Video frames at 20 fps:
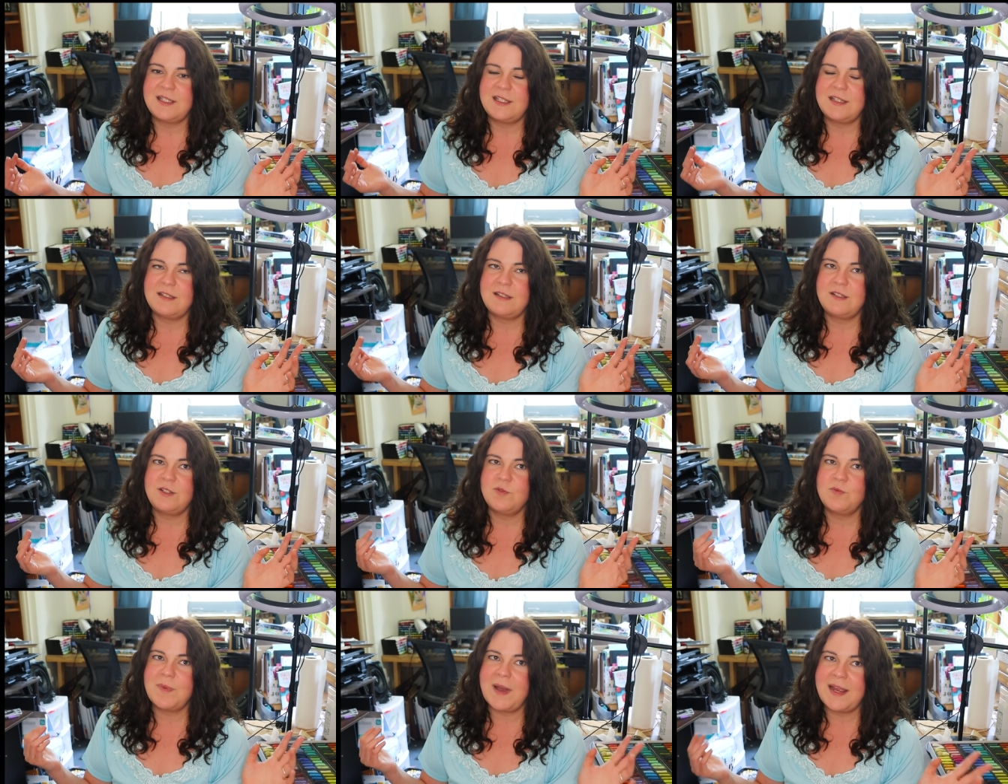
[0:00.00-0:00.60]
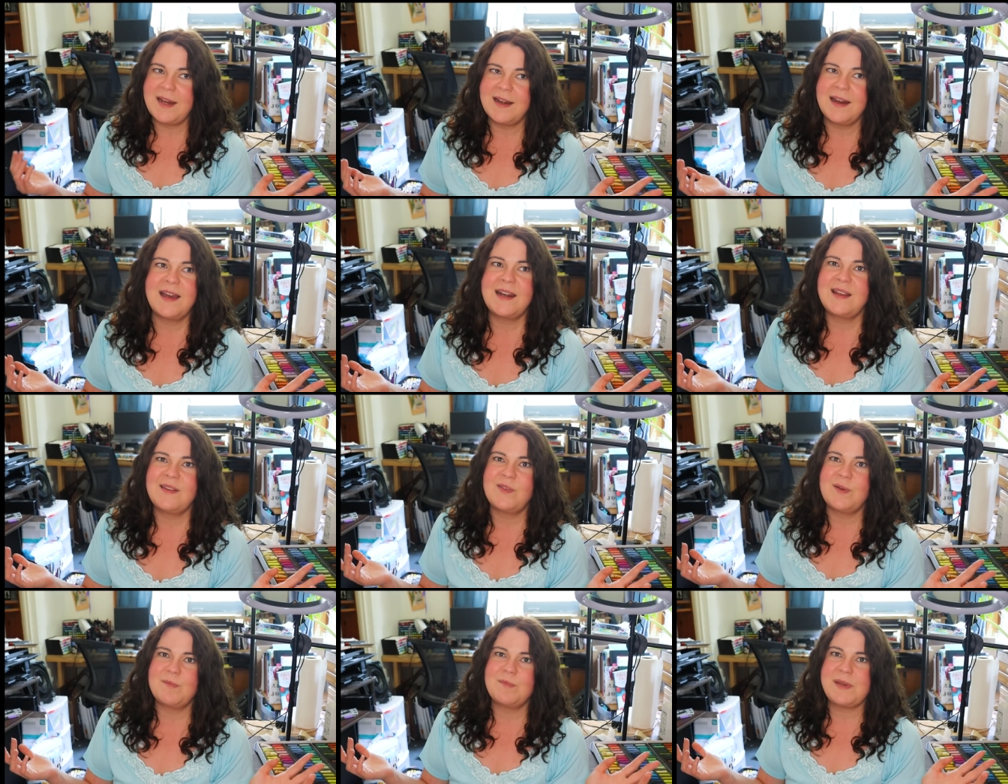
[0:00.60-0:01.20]
You might not
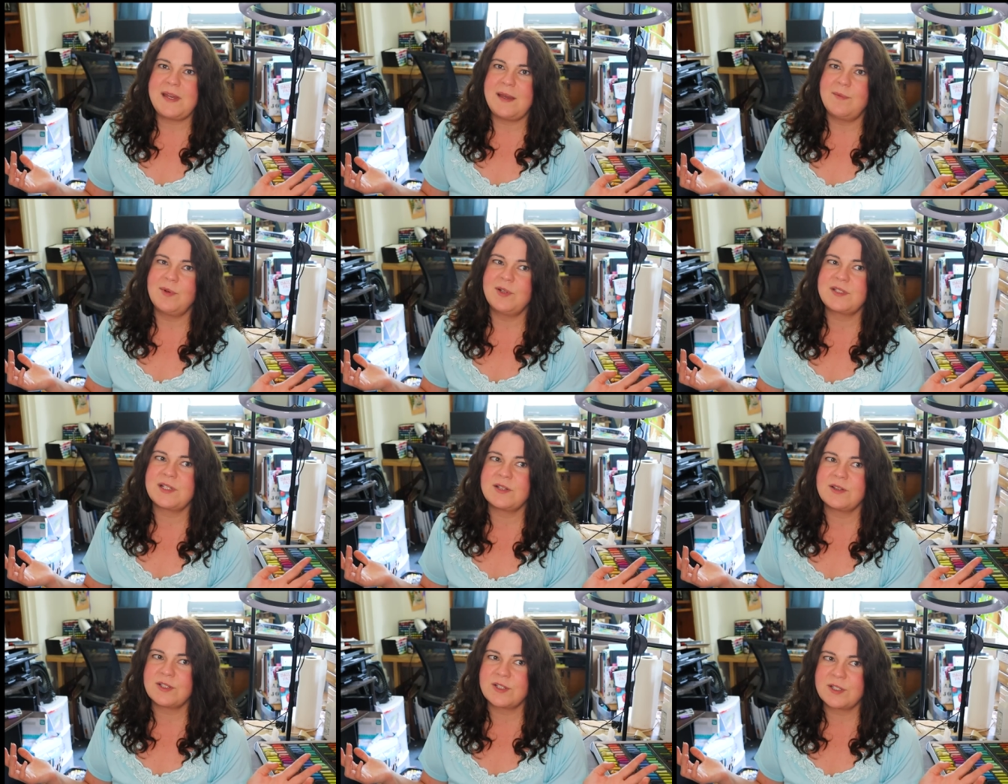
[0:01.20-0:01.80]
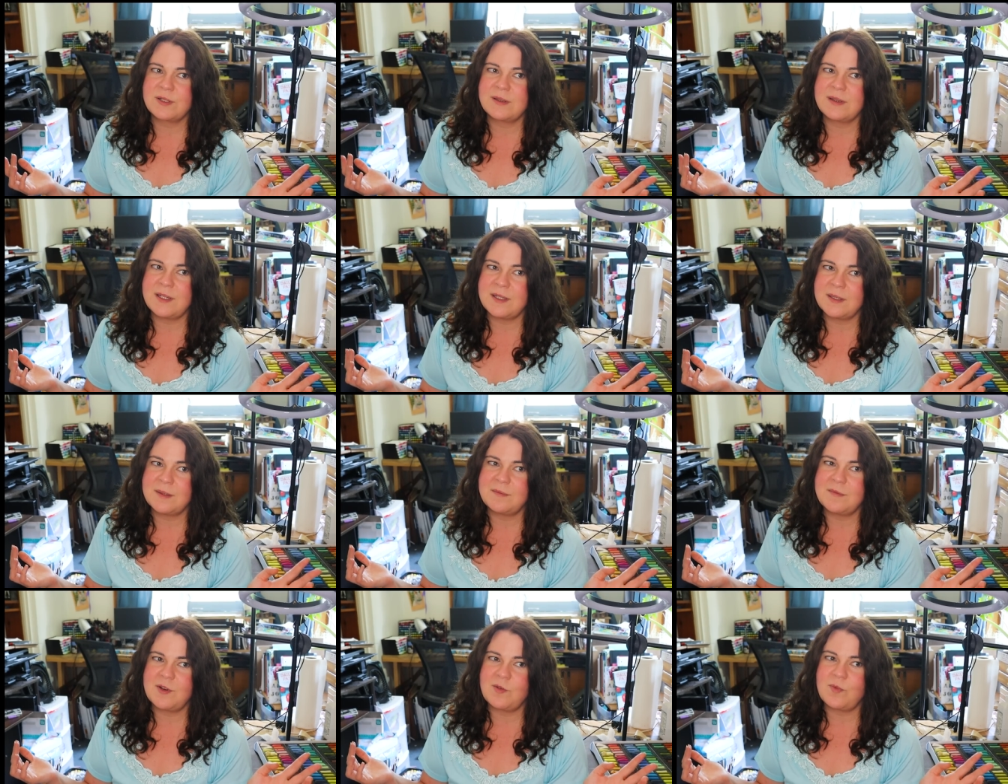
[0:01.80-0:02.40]
even be able to learn
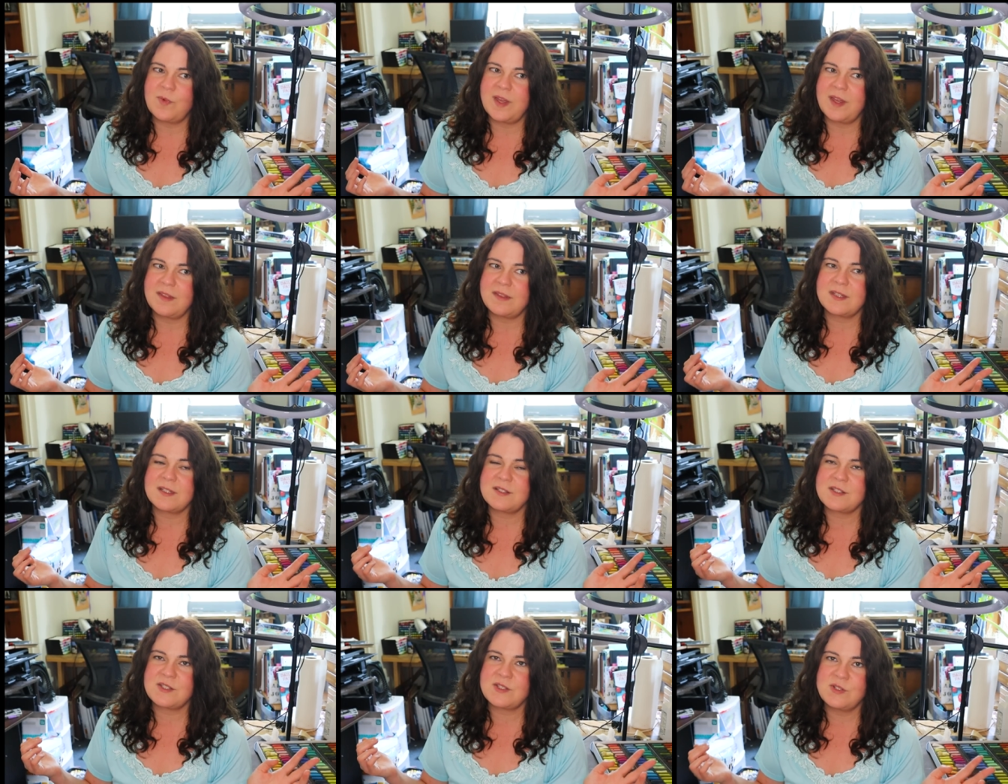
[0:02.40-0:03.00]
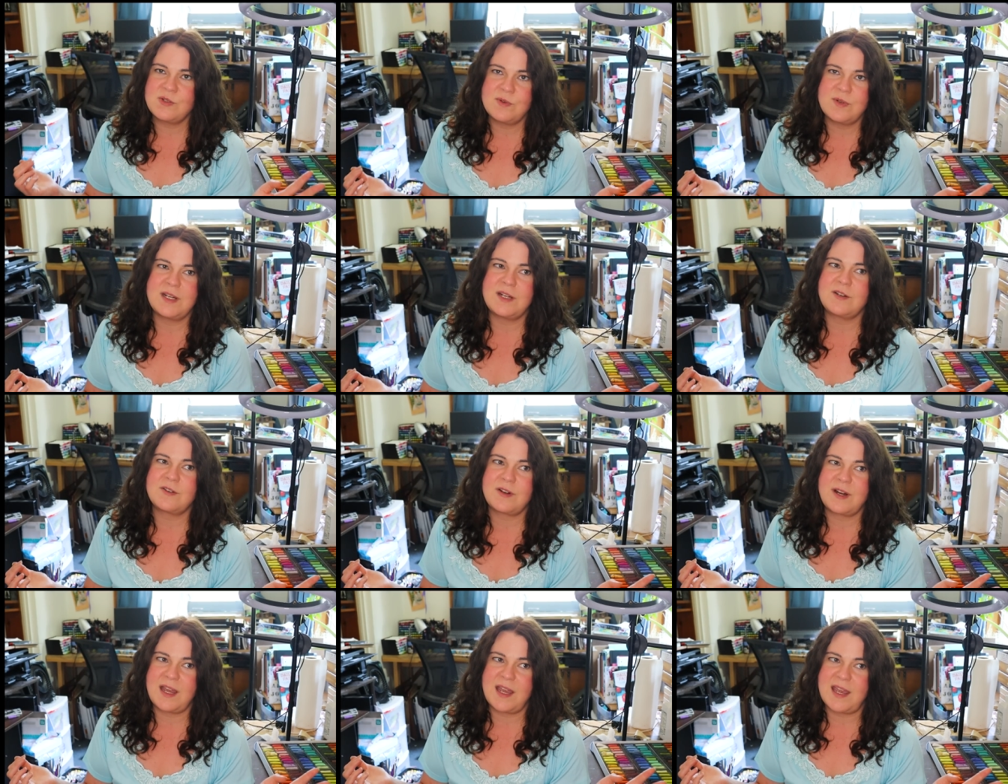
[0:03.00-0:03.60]
them with
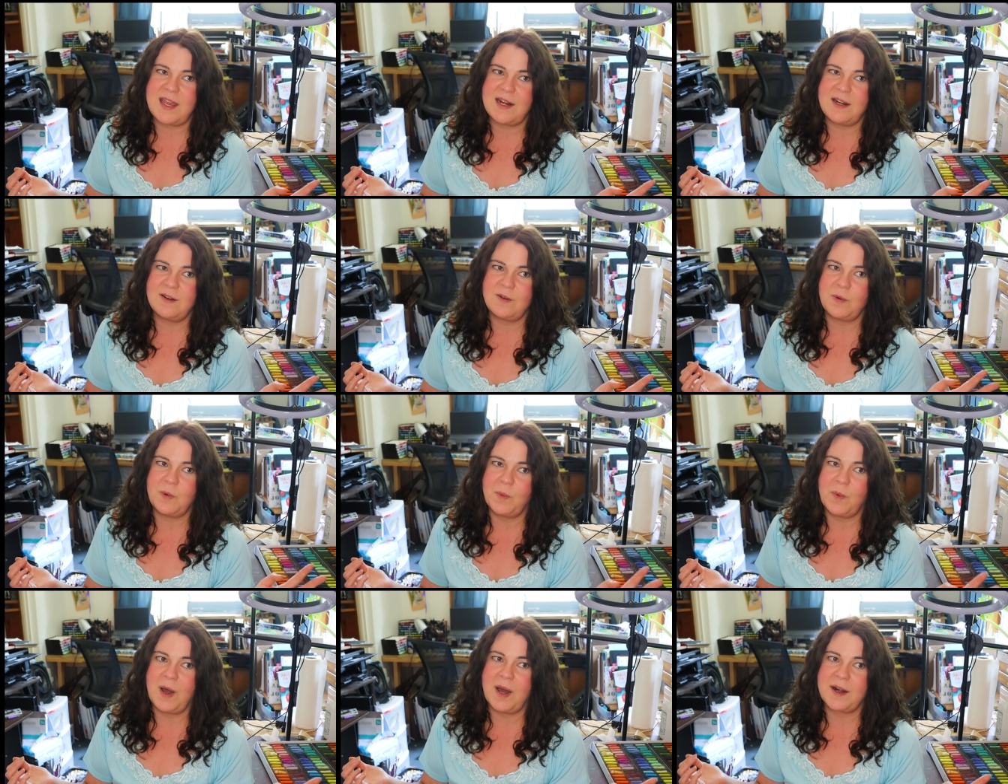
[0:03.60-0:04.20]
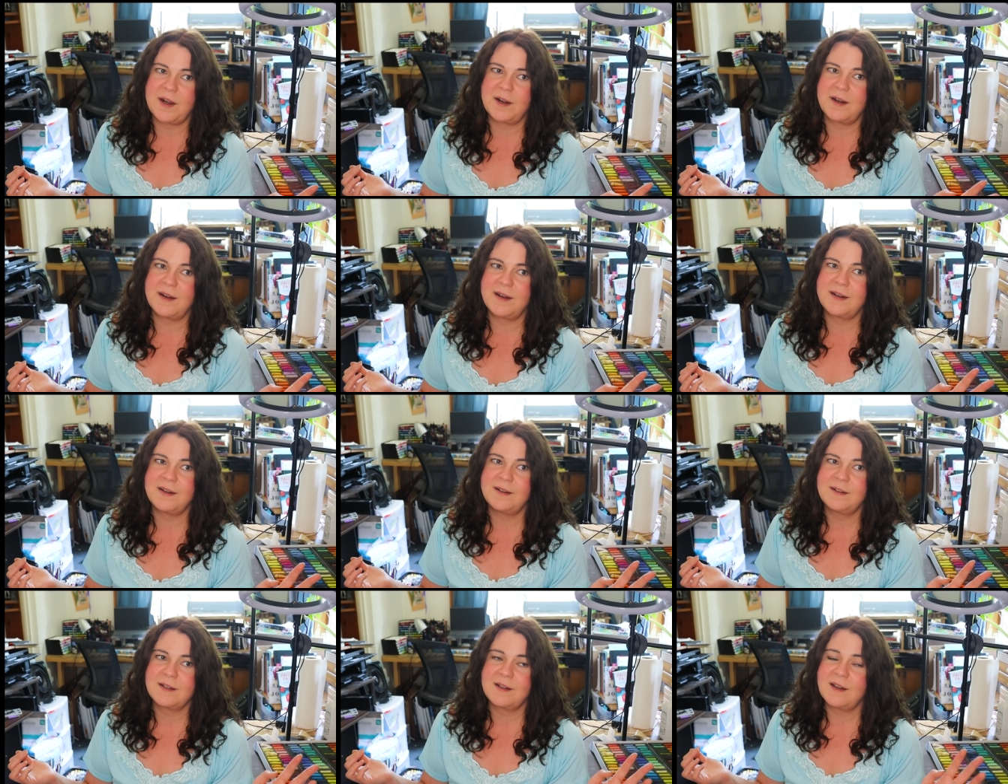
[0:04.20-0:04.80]
student grade
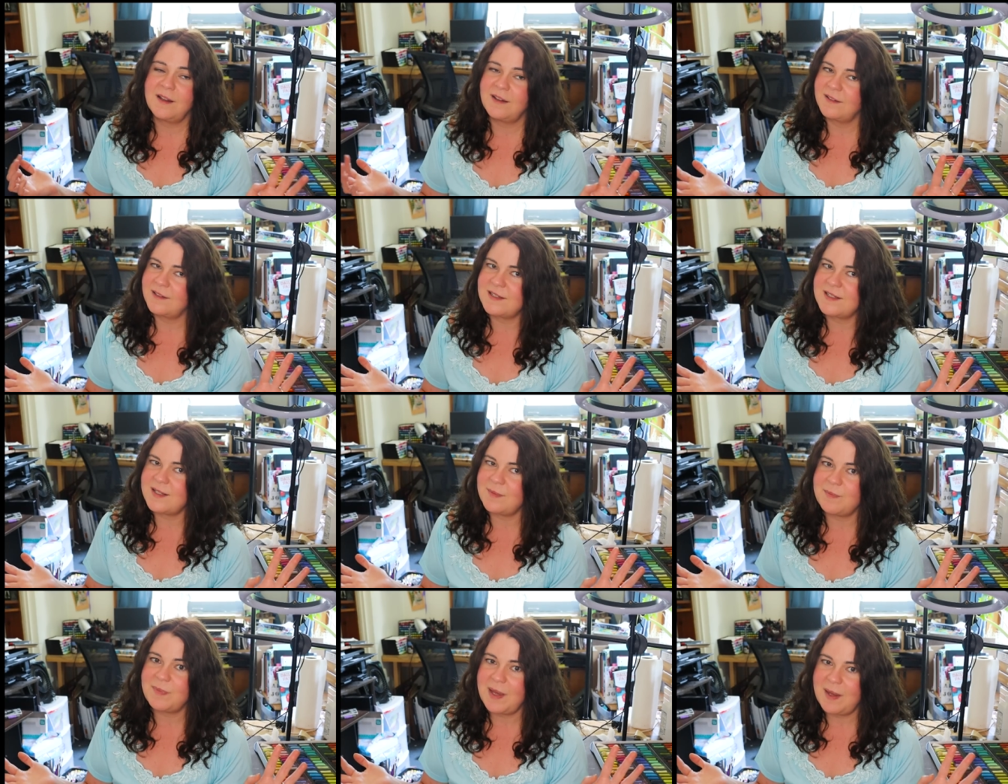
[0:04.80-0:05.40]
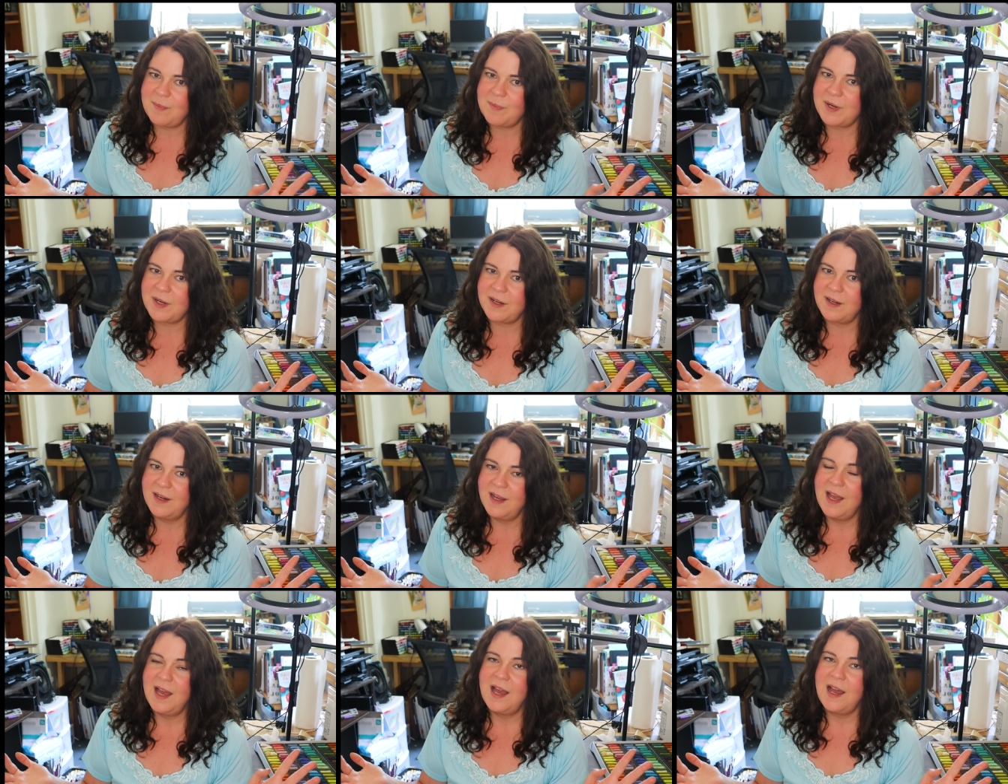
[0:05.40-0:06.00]
watercolors and paper.